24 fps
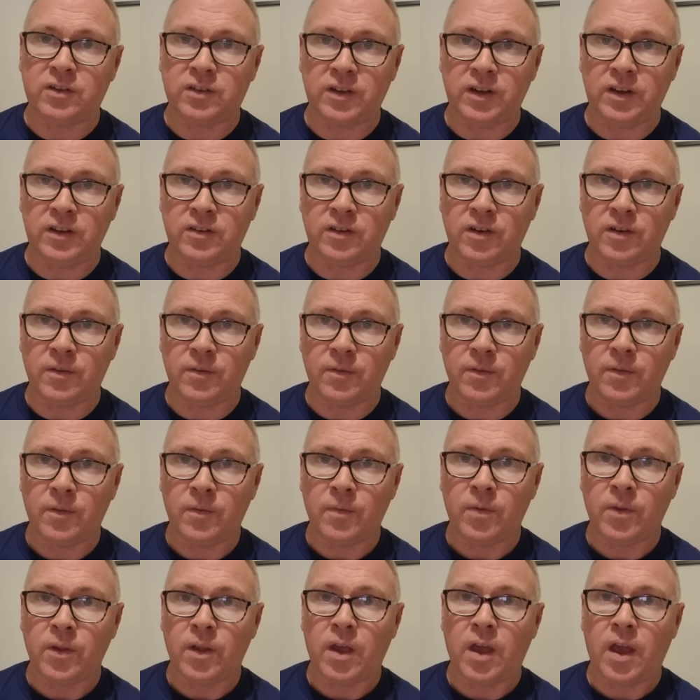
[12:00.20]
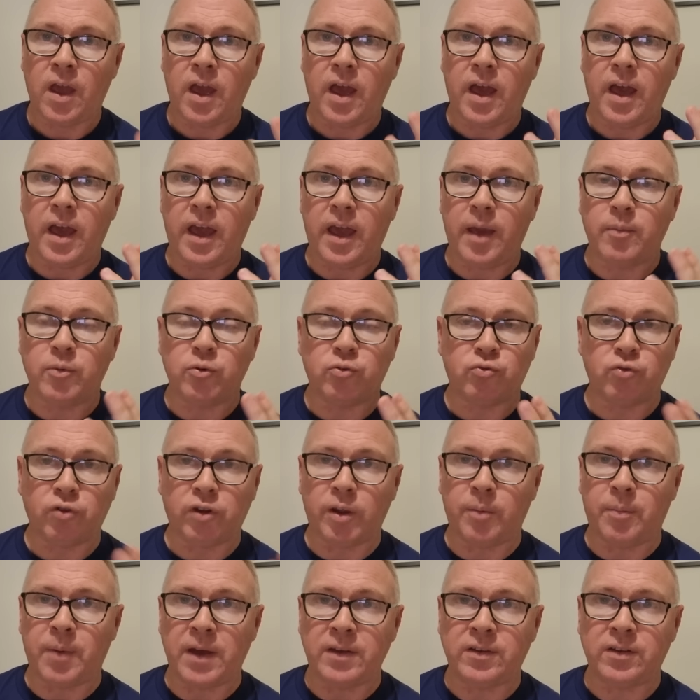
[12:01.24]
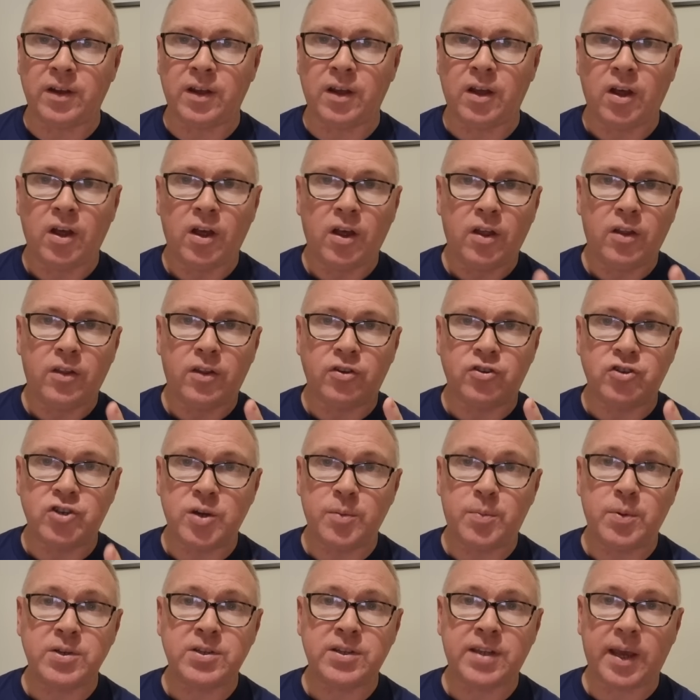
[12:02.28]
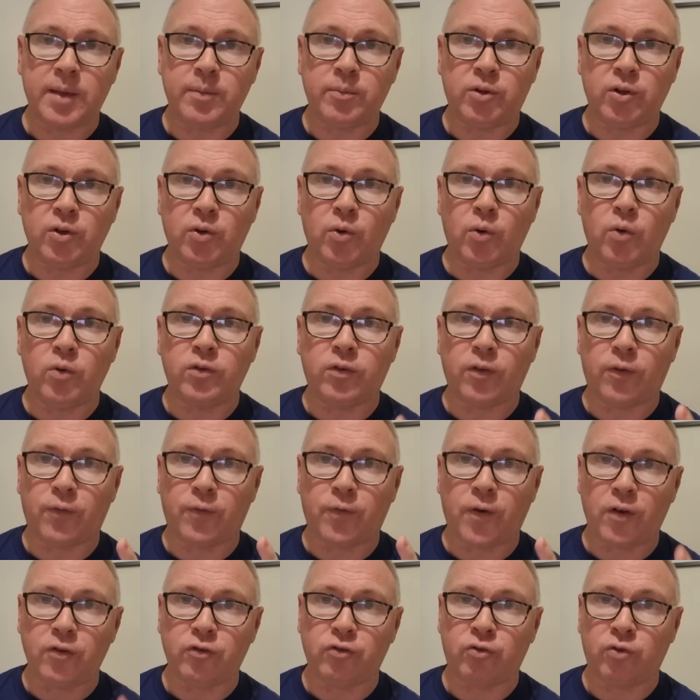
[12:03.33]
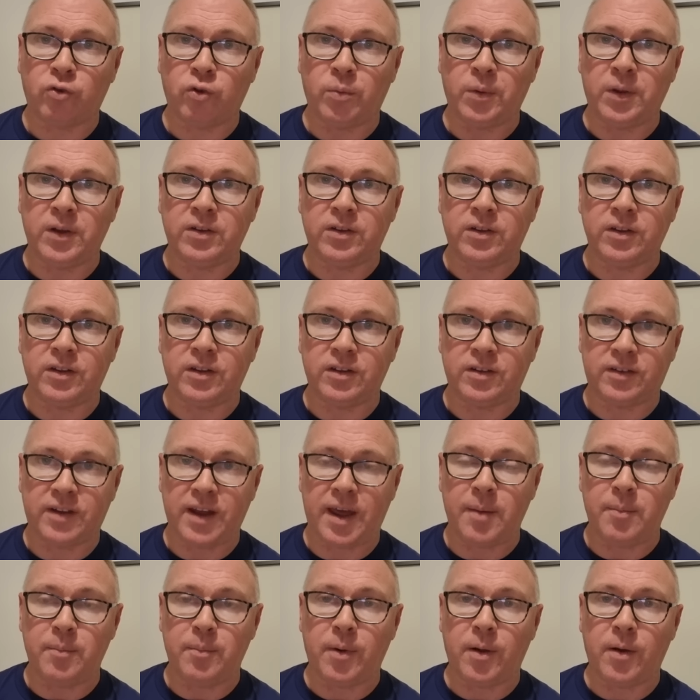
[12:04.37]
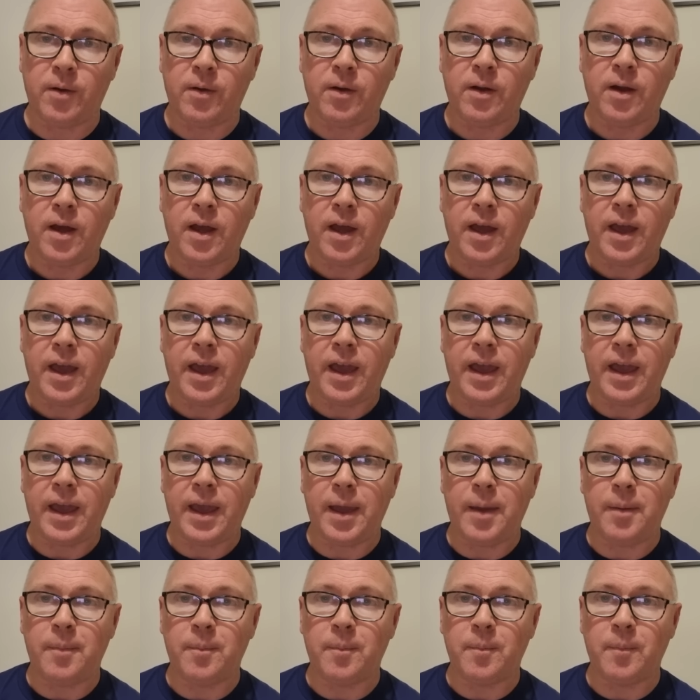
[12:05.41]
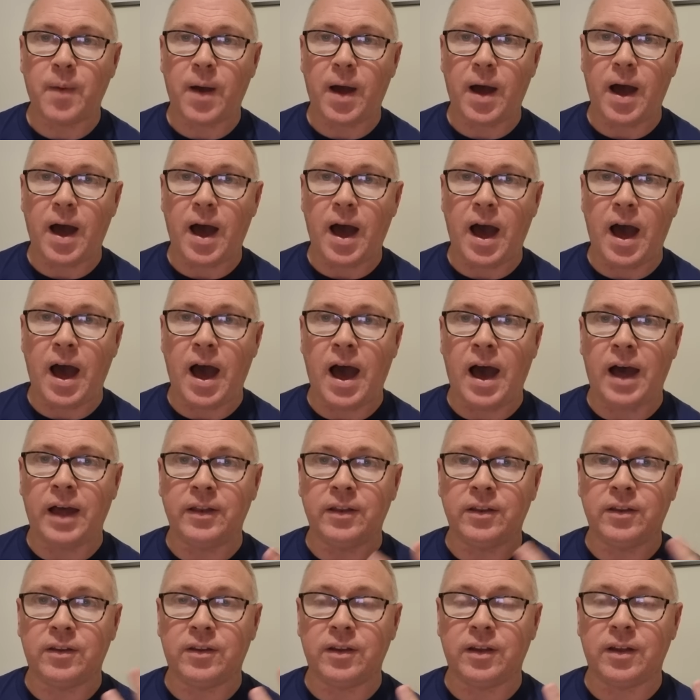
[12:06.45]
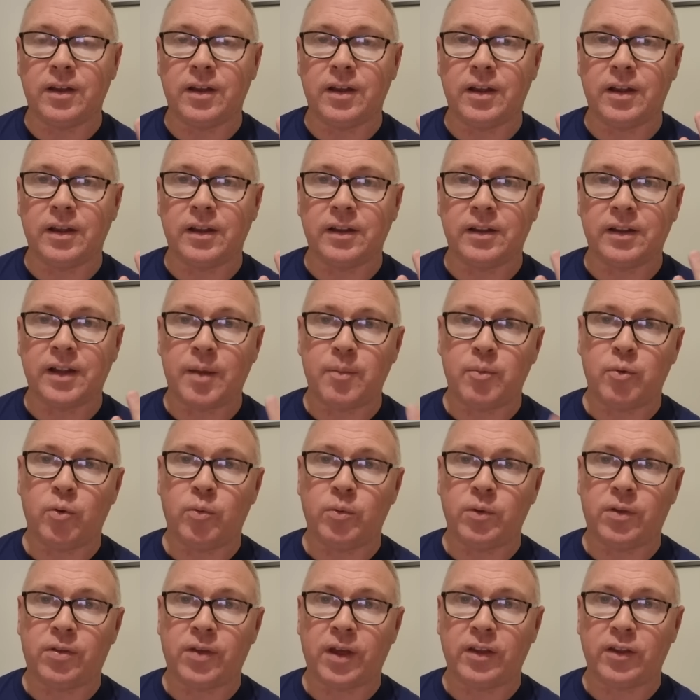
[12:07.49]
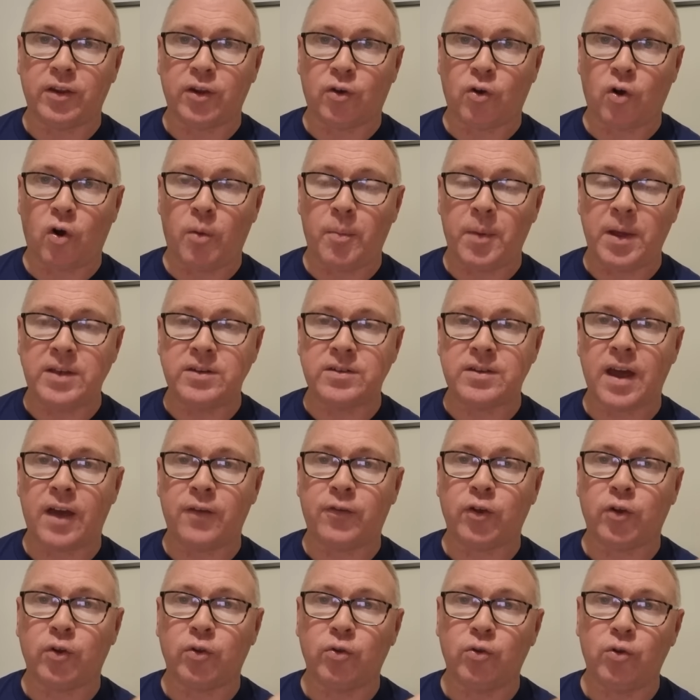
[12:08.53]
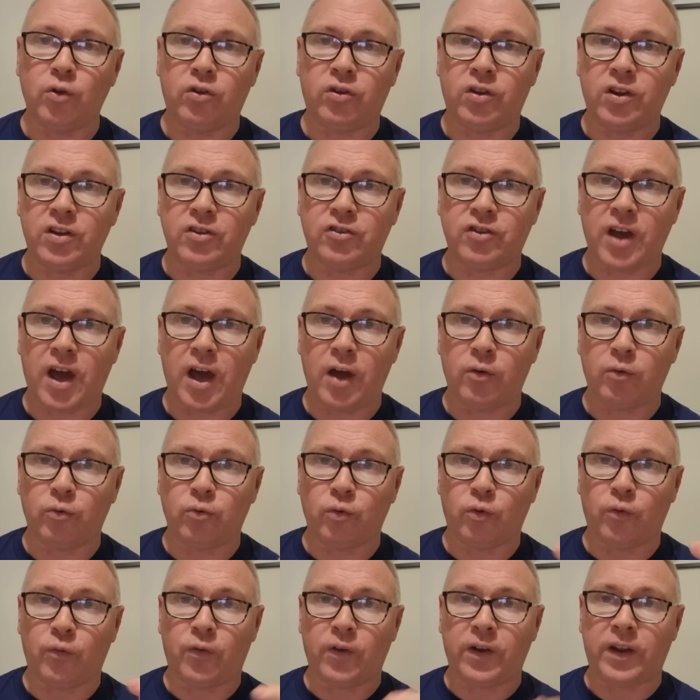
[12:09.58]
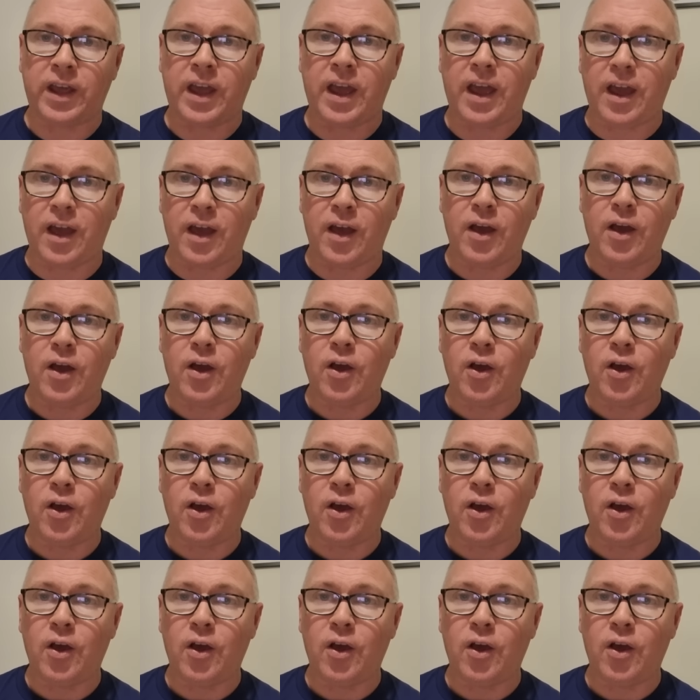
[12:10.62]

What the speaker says: season. It's really busy. The cheapest time to go is the first 2 weeks in December. And let me know what you think in the comments. If you're new to the channel, don't forget,